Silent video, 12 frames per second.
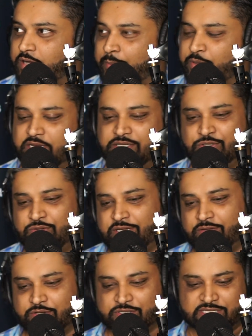Do you
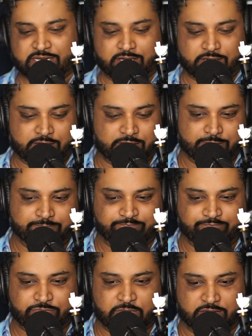think there's like a
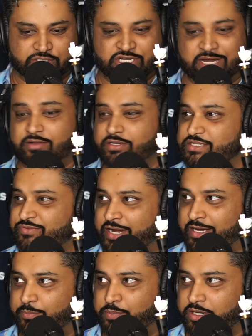checklist for how
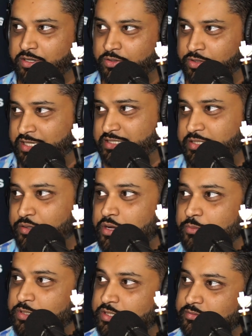to pick a good SEO
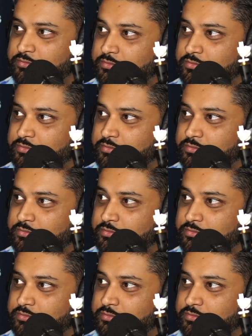company?